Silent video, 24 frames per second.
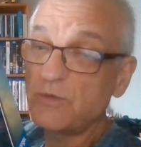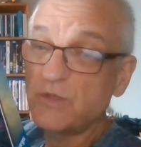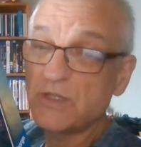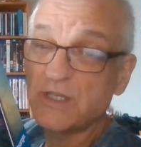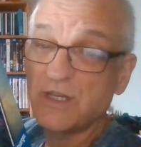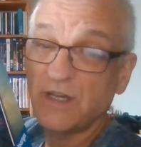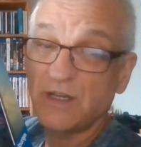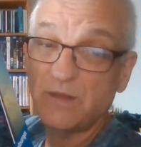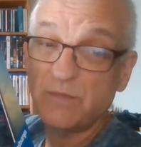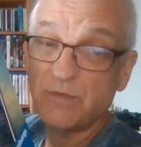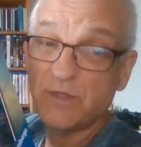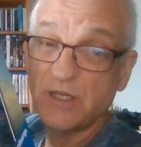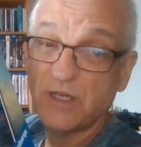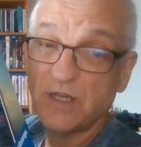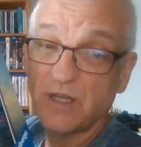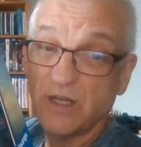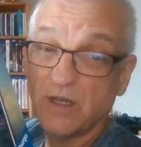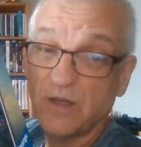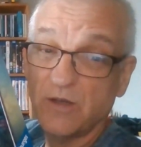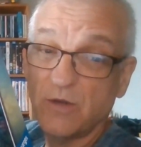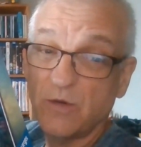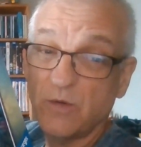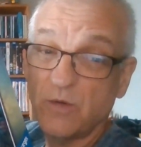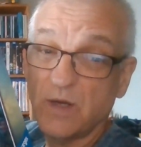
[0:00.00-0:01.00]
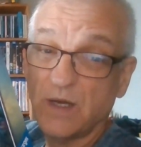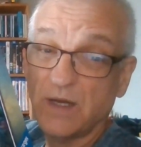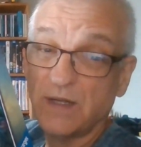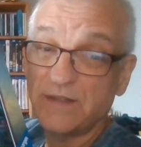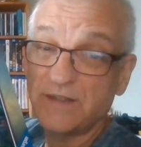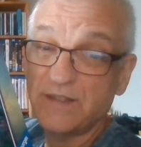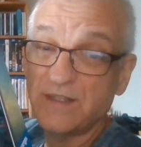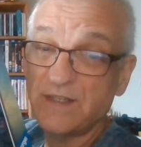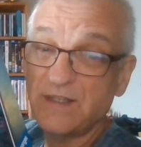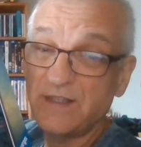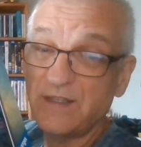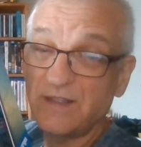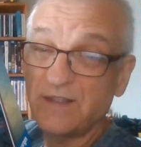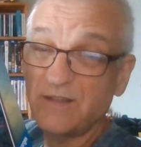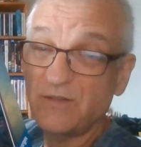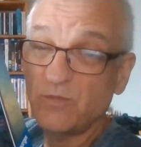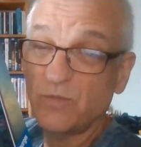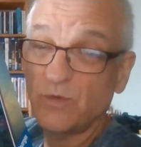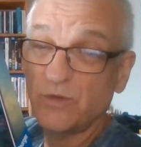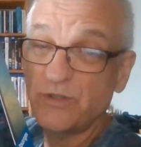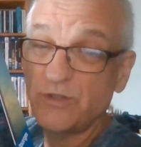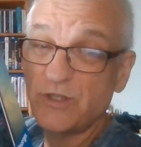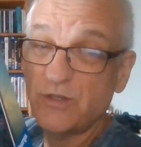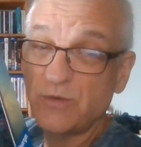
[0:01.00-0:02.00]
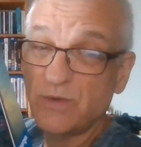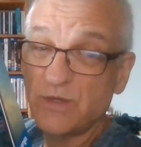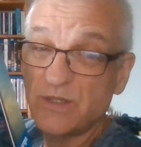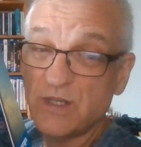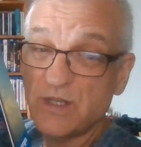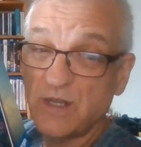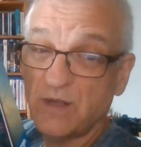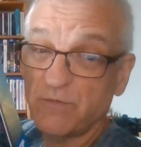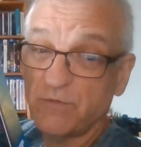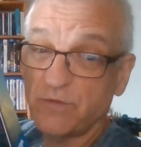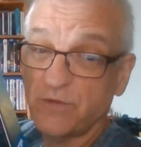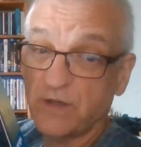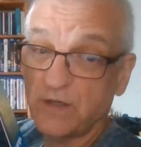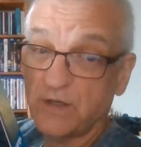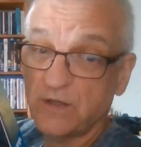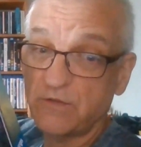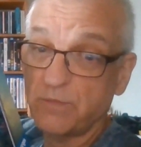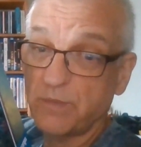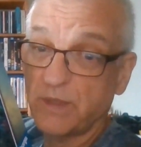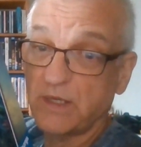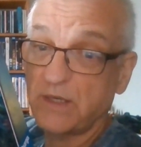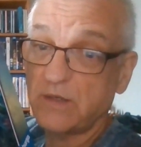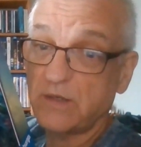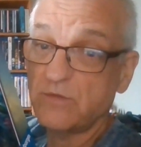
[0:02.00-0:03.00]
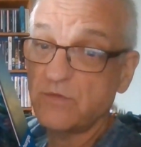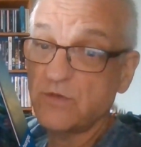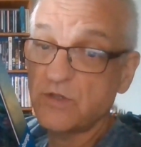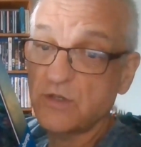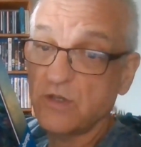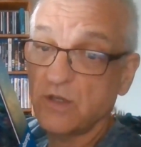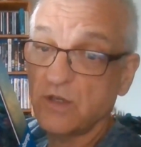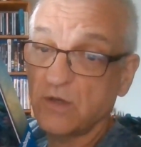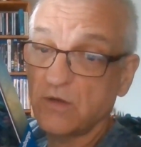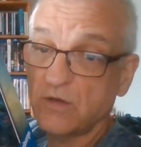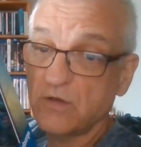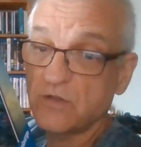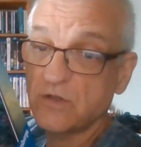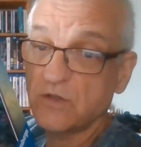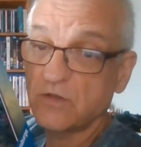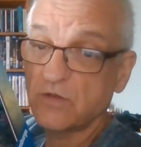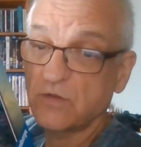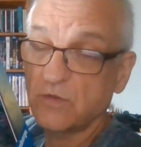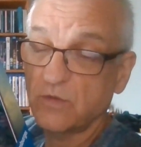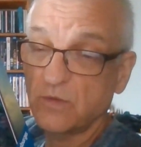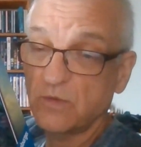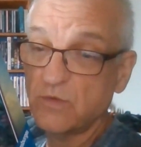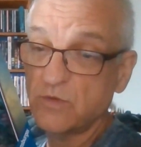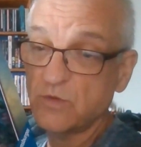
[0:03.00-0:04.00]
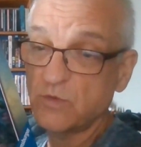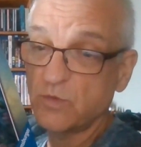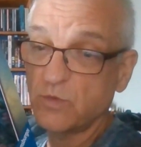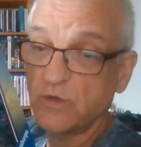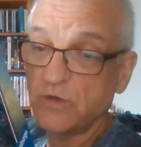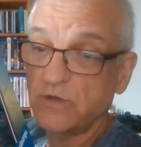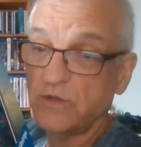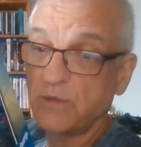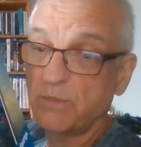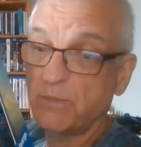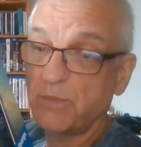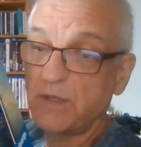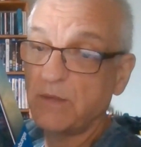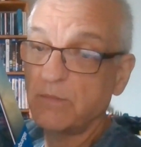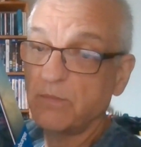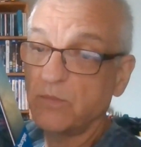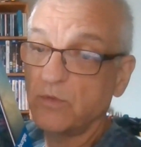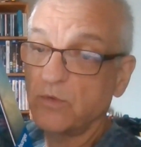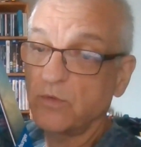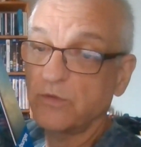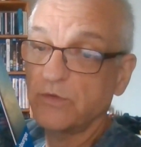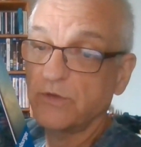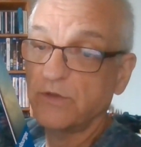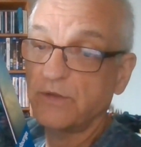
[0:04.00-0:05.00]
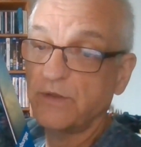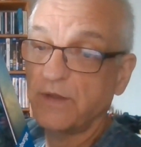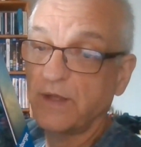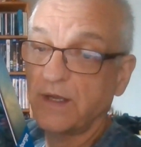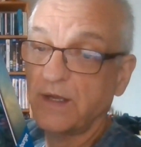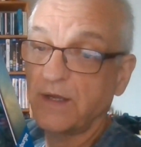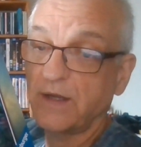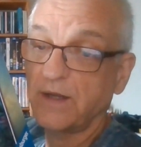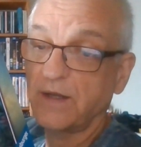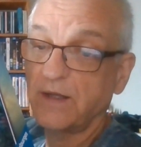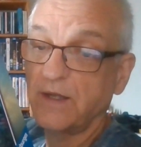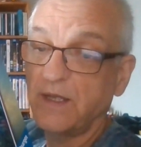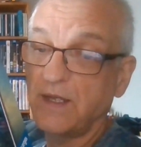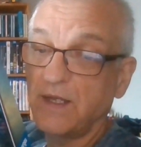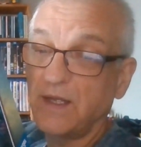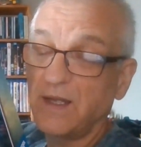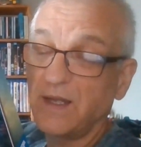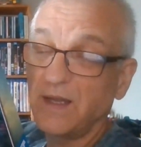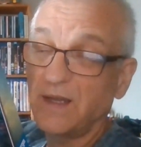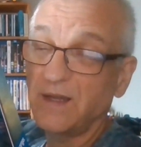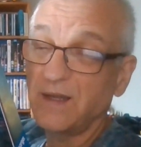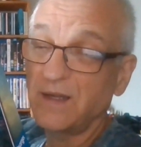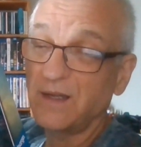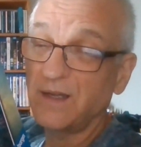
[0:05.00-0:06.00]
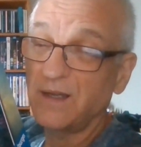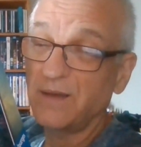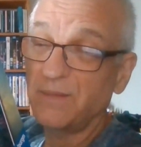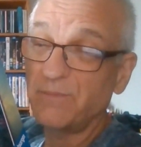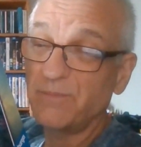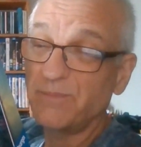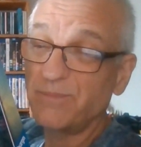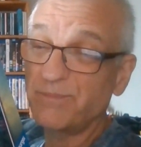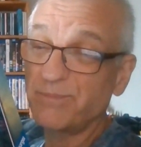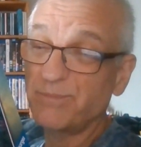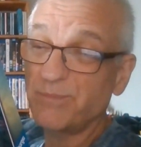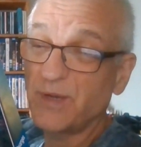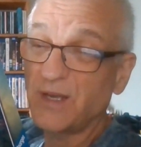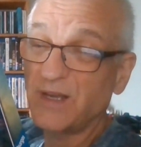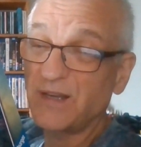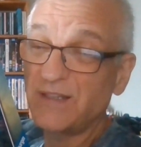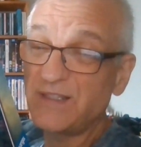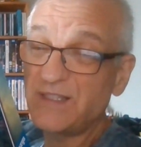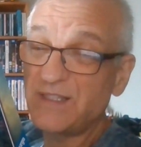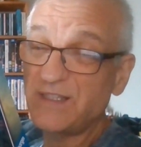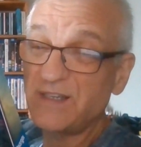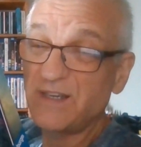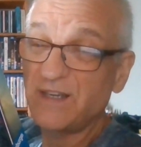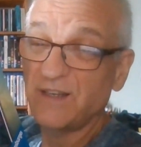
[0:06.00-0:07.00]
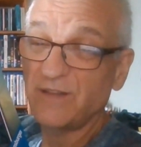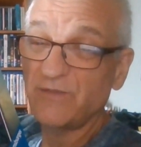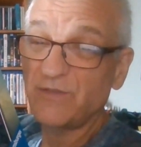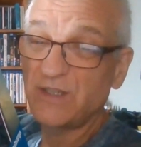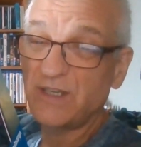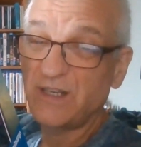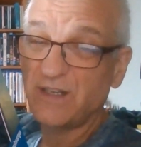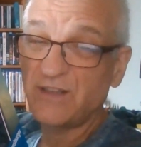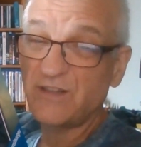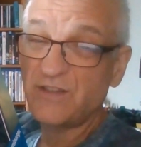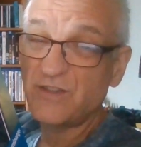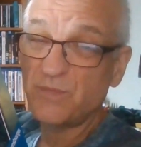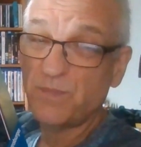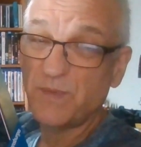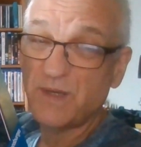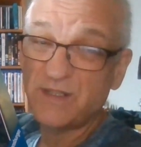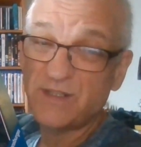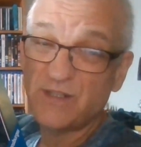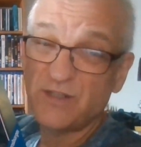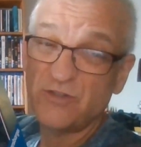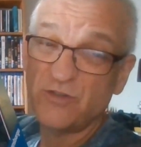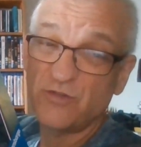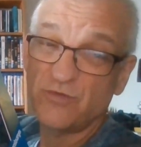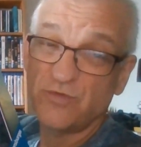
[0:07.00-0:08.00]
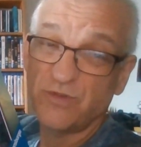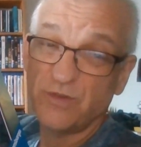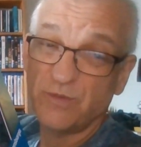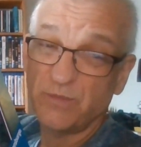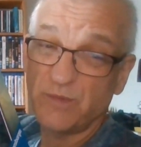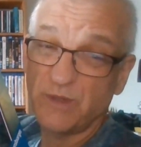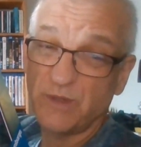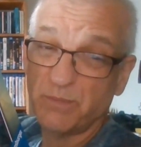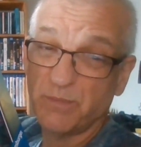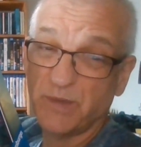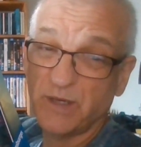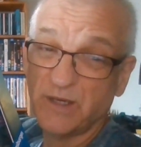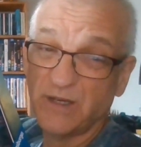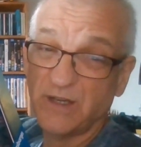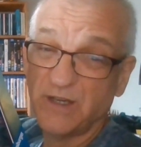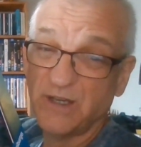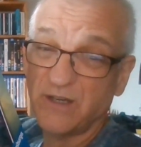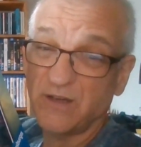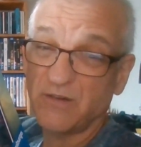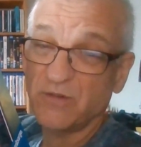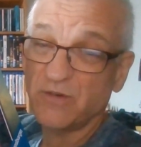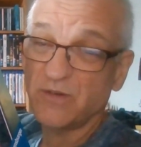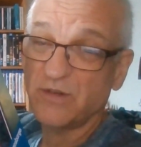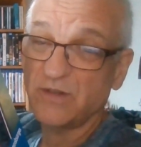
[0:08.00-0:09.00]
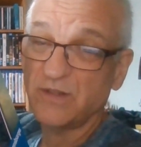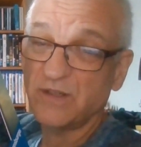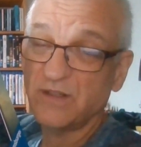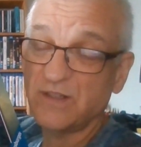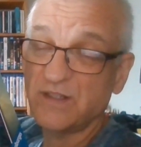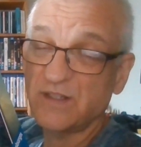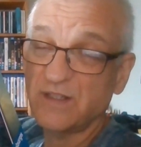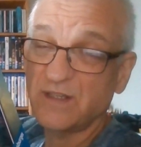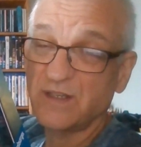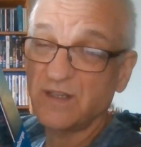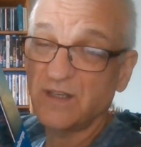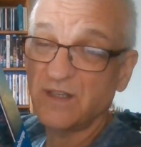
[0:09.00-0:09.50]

it was time to go. I didn't want to accept £5 though, because I thought it was worth a bit more than that. But I did have a nice message from the buyer, and